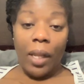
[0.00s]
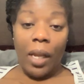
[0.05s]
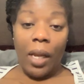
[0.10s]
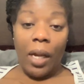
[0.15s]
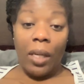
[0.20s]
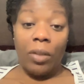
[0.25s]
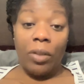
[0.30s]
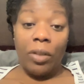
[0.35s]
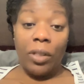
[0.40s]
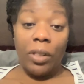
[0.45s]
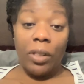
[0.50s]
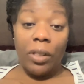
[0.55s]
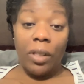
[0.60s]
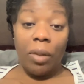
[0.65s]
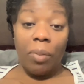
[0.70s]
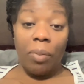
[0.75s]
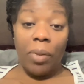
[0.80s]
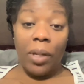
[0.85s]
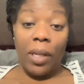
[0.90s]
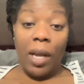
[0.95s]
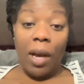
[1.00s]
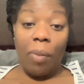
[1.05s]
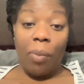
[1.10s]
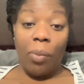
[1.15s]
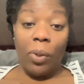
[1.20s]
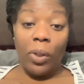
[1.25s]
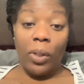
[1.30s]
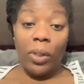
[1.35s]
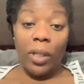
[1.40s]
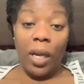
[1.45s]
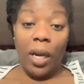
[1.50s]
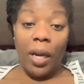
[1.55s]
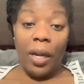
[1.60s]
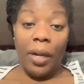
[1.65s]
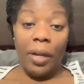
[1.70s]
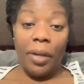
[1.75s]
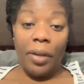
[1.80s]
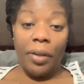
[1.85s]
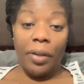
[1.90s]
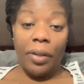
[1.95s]
I just am a lot more
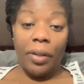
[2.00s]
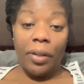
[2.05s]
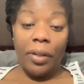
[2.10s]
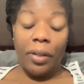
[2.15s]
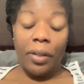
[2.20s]
tired